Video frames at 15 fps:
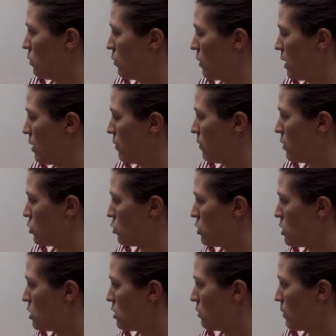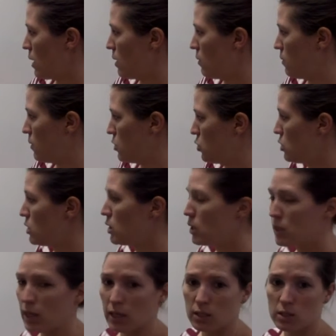Around the tree,
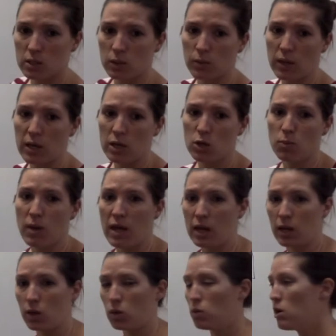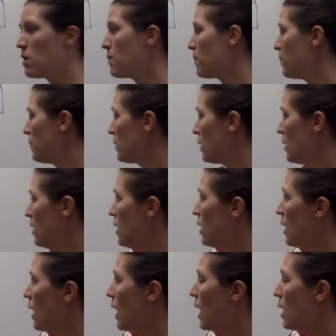that's the way you make a 3.
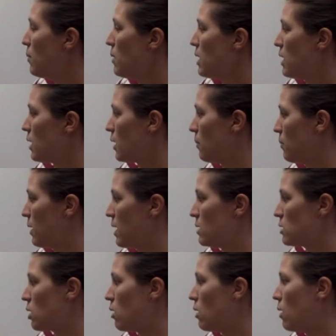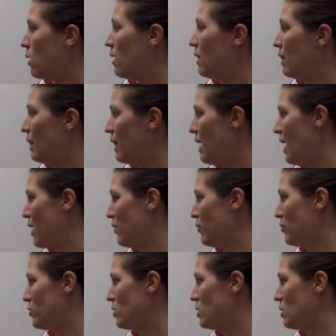How many cupcakes are
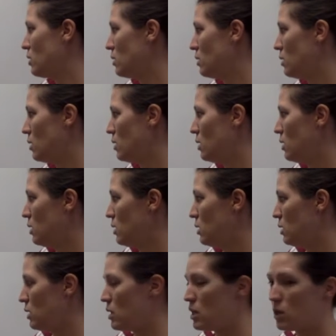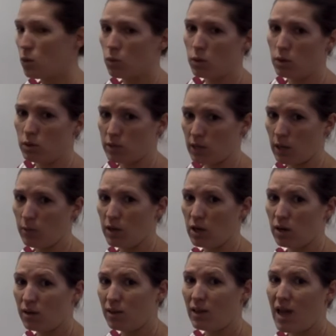left? Equals, how many
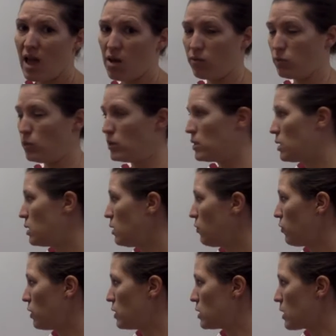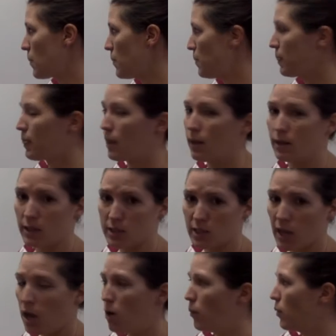are left? What's the difference? Let's
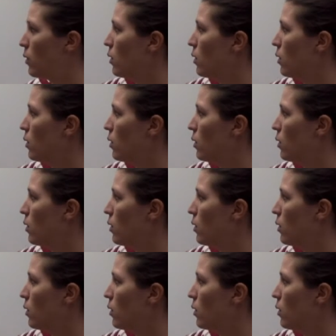count.